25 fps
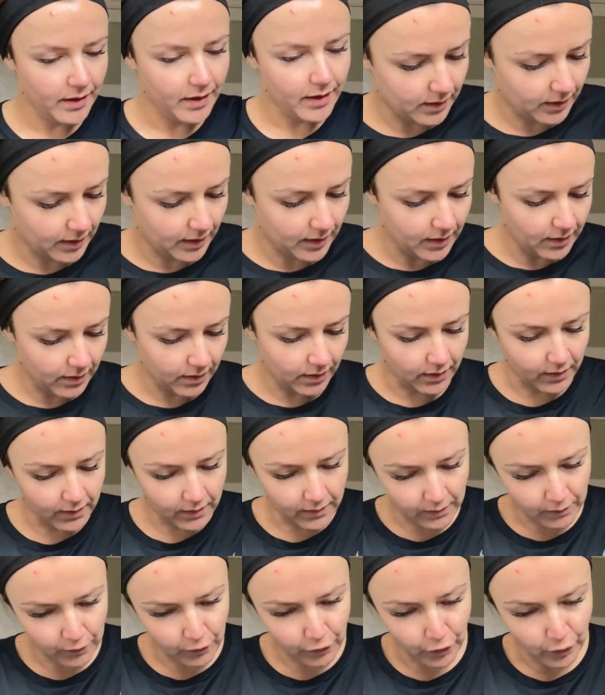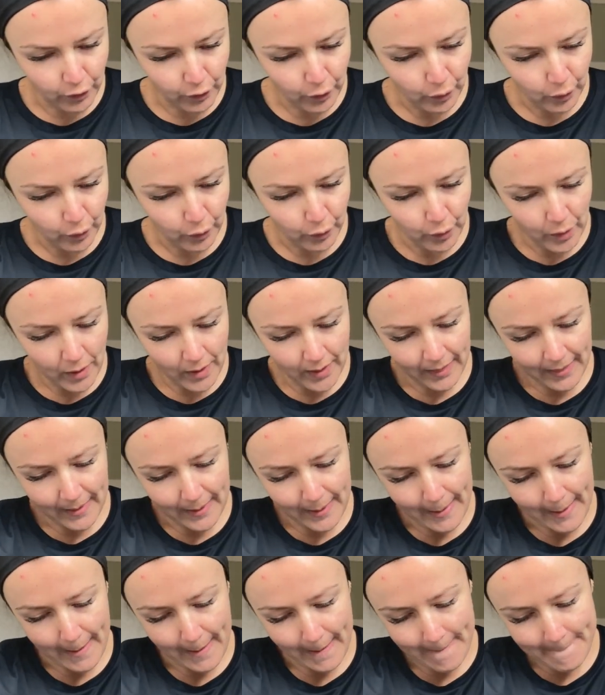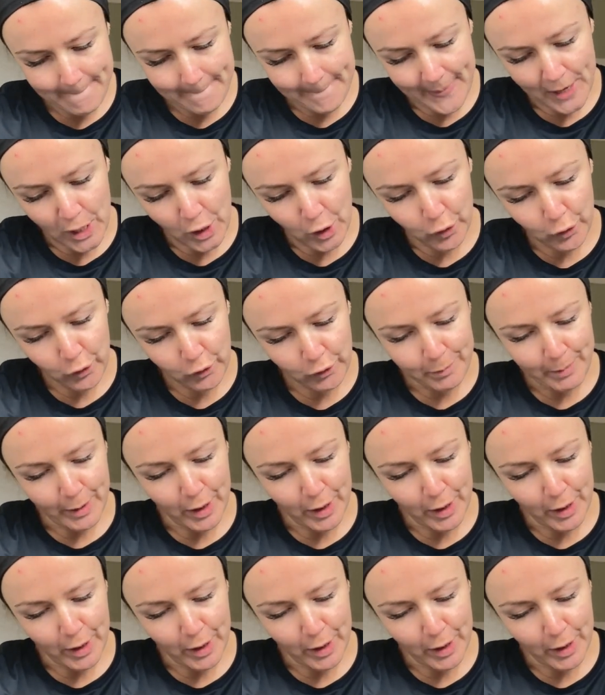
Get this to the post